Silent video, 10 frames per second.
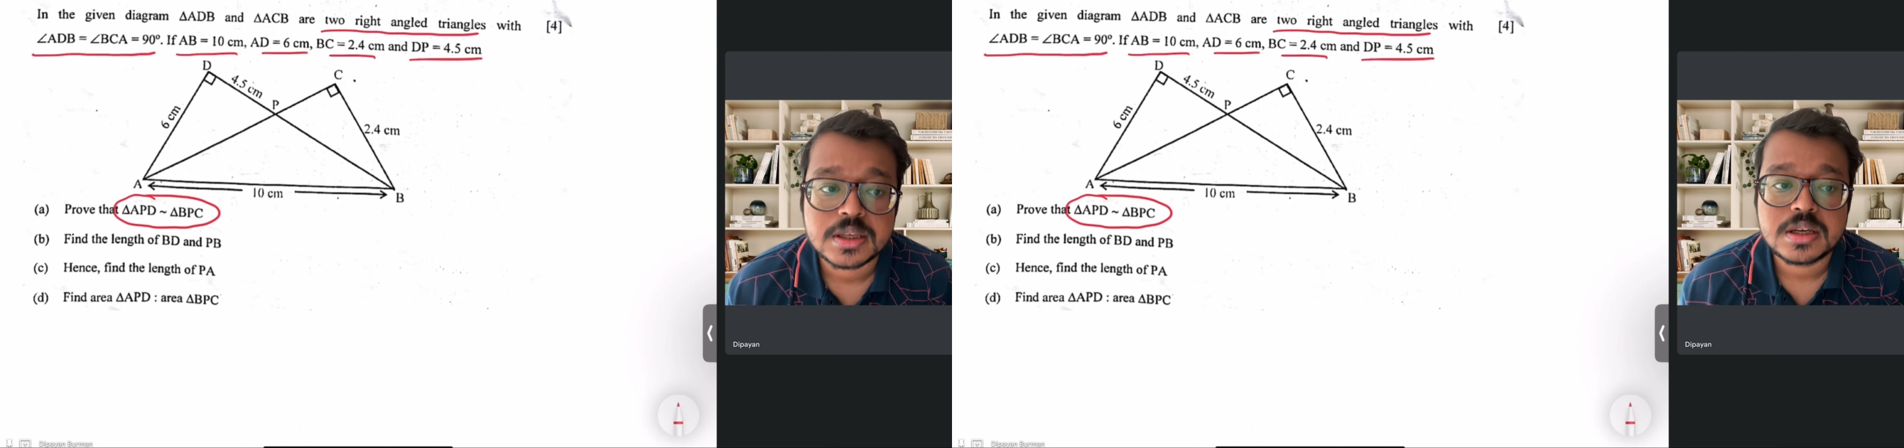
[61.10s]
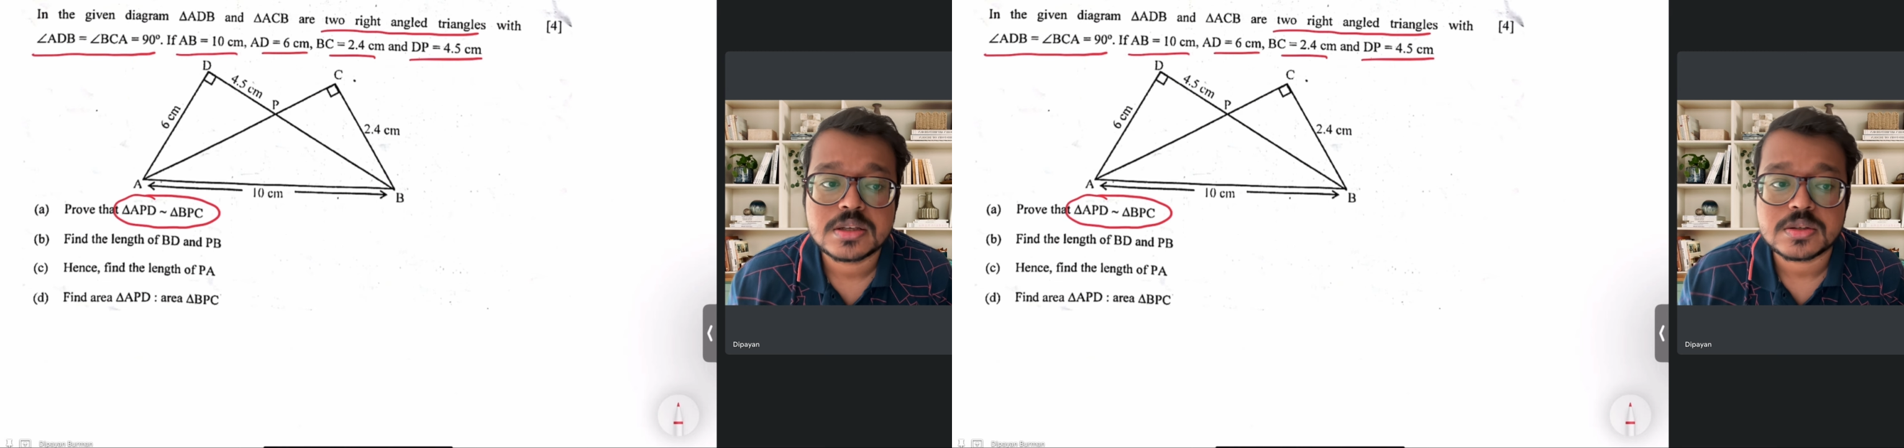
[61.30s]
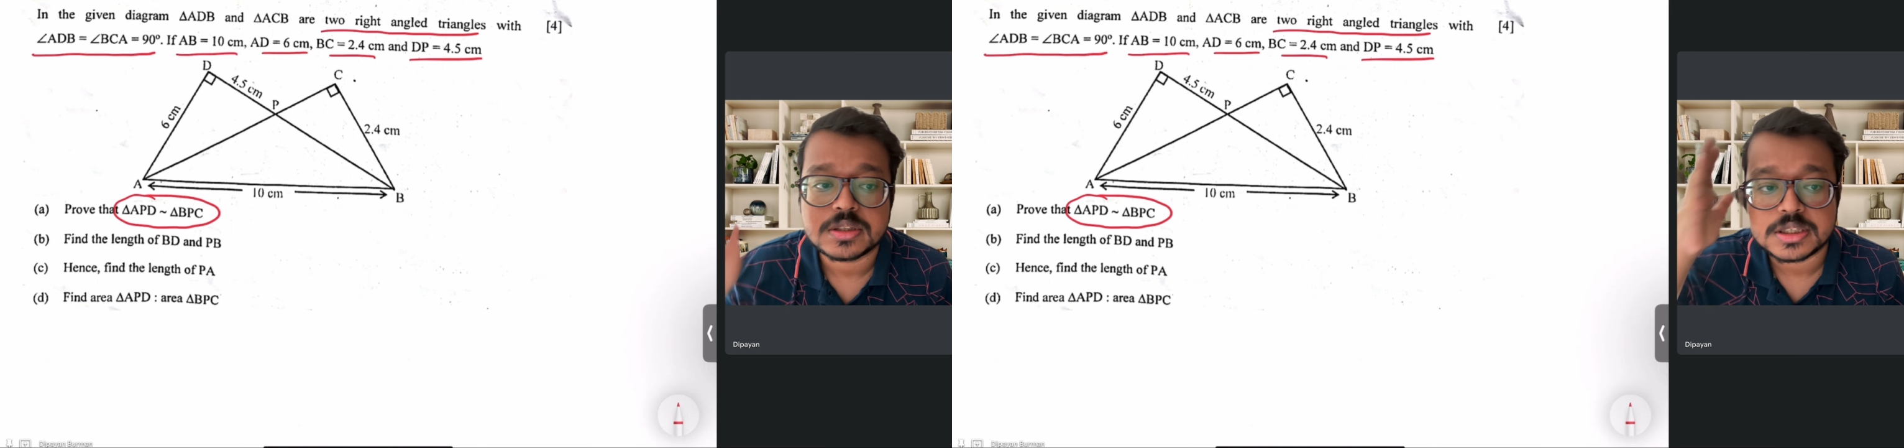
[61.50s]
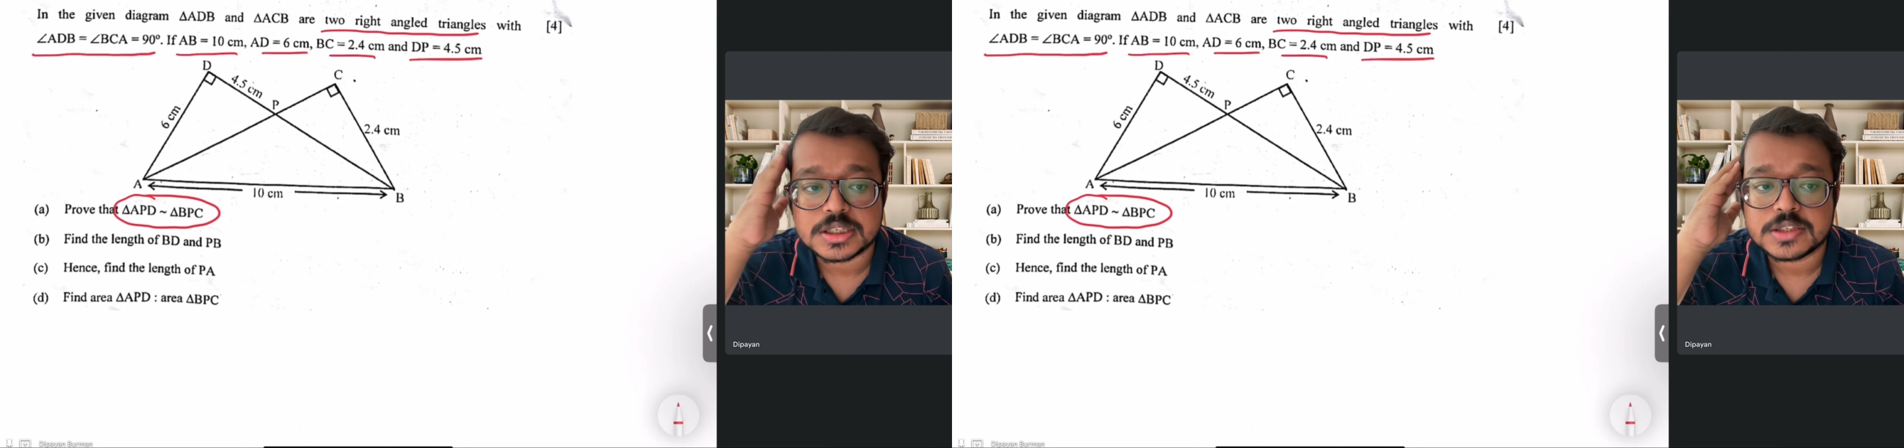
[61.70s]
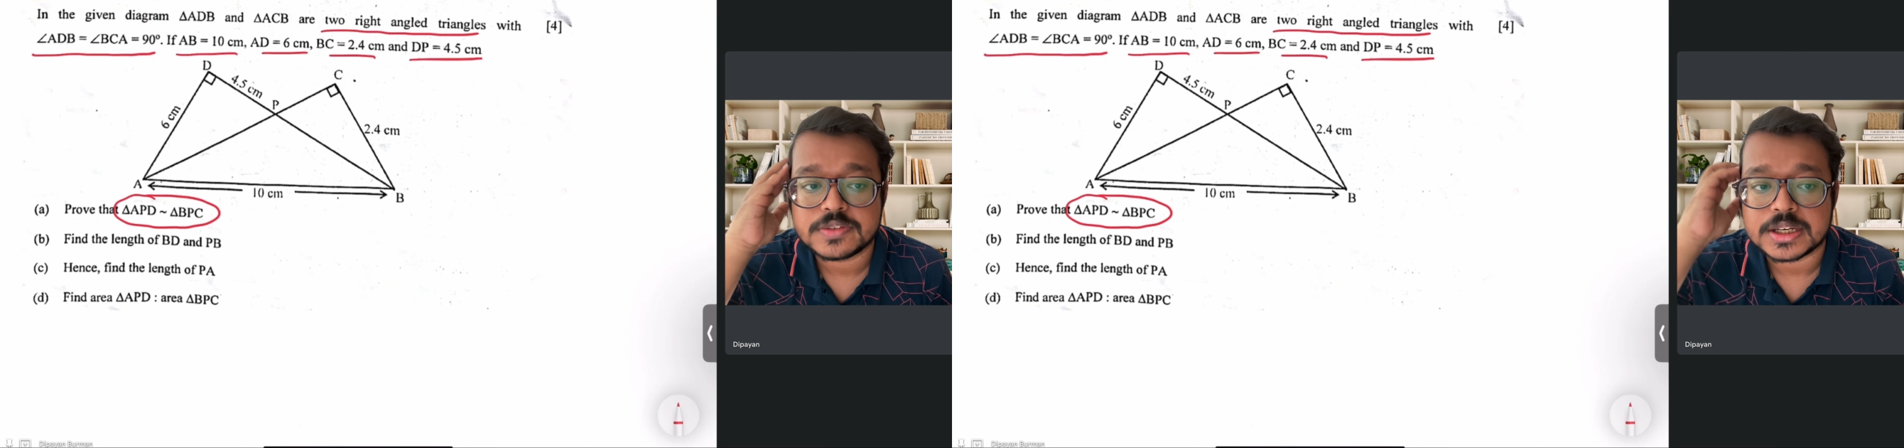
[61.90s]
So this is
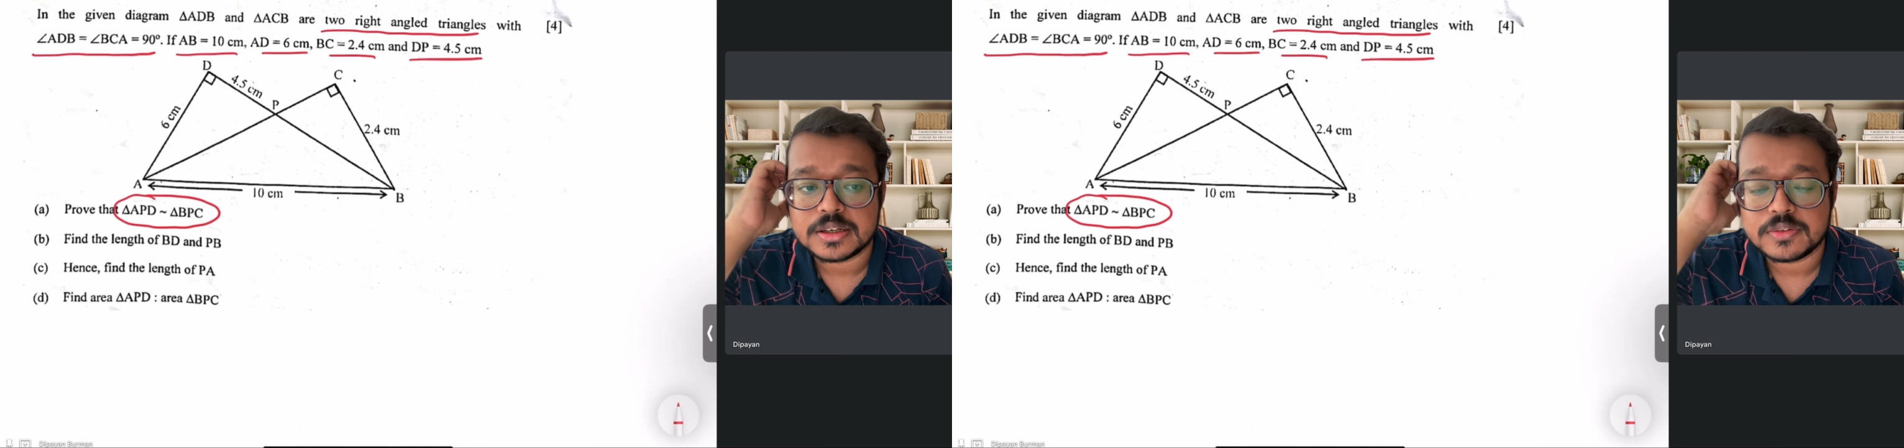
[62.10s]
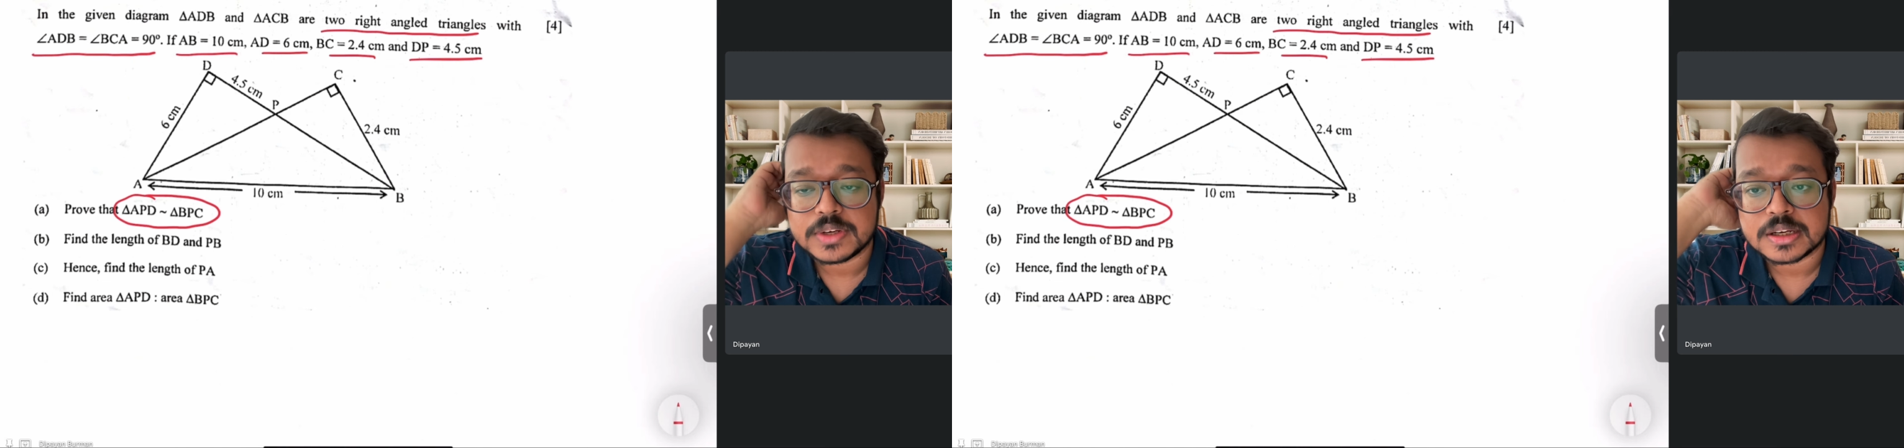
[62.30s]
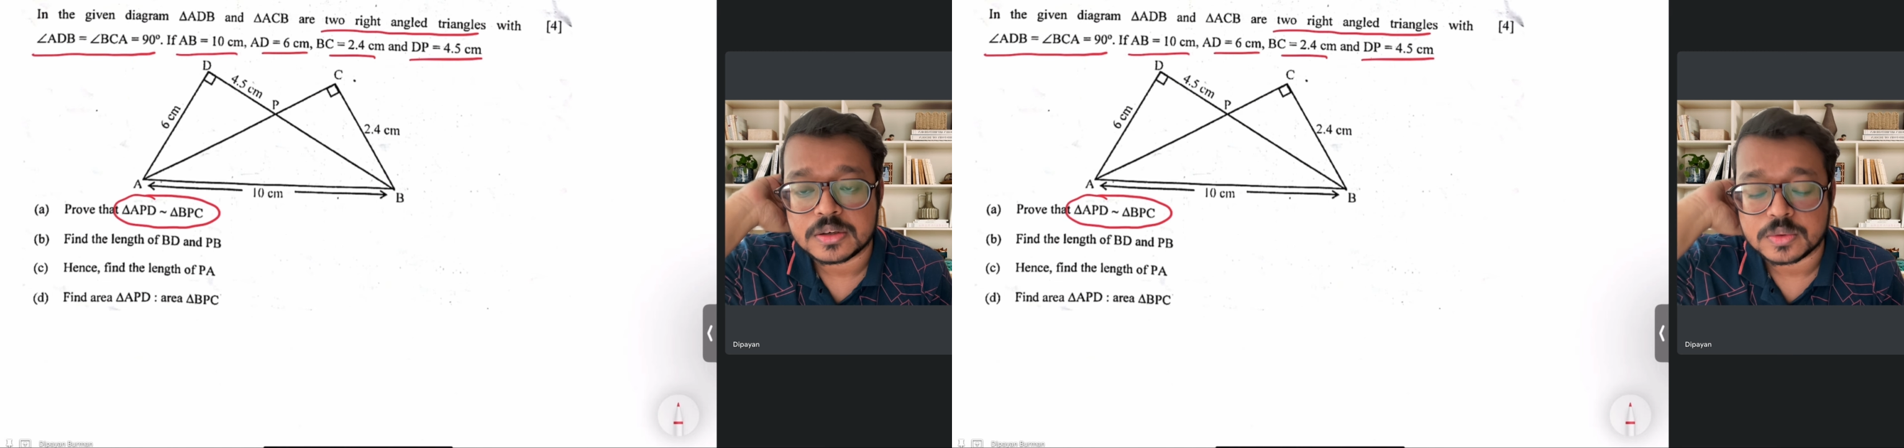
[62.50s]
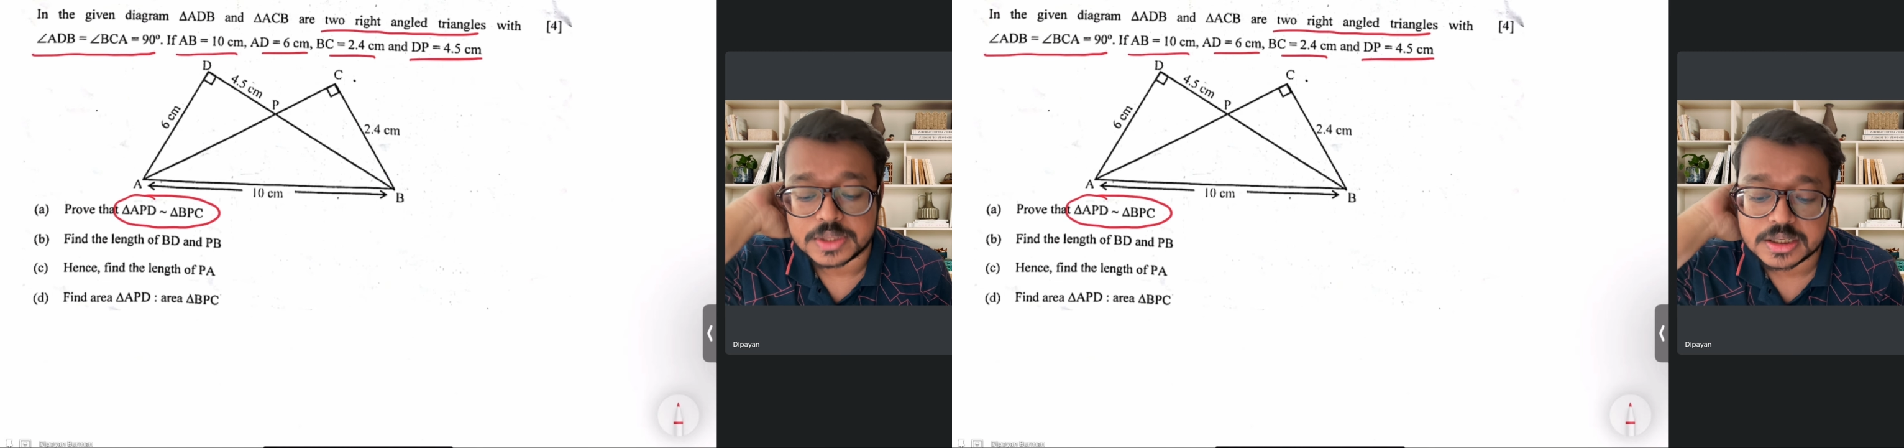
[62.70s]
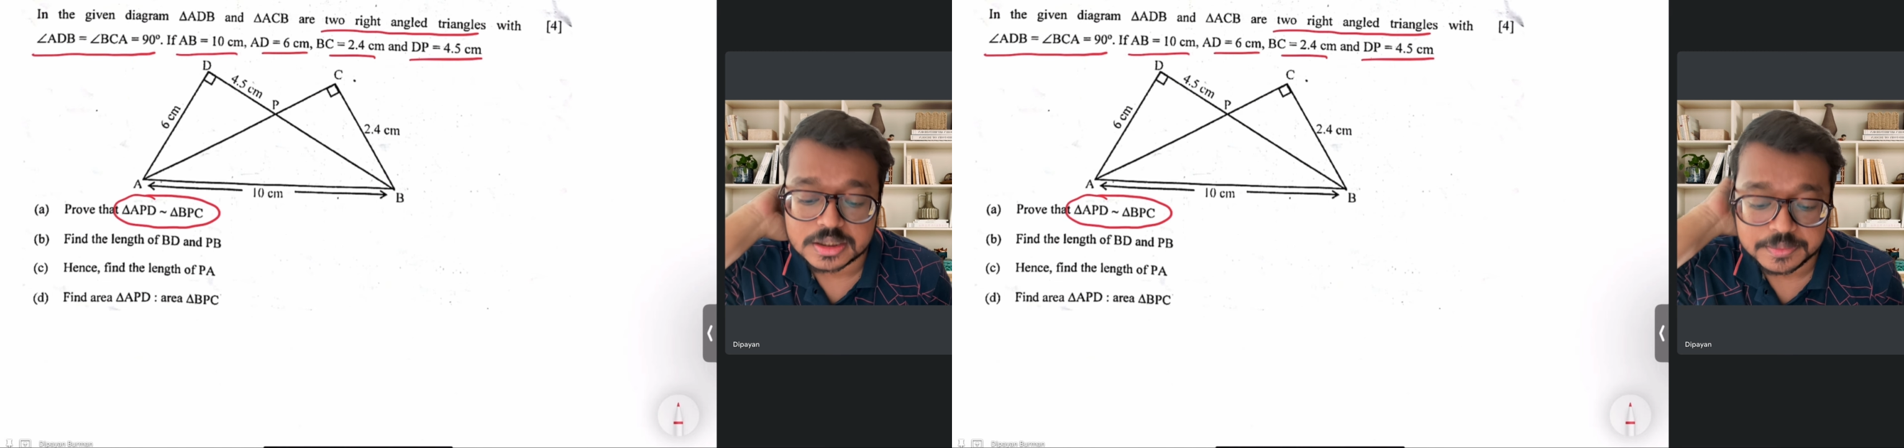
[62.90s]
fine, we can do that.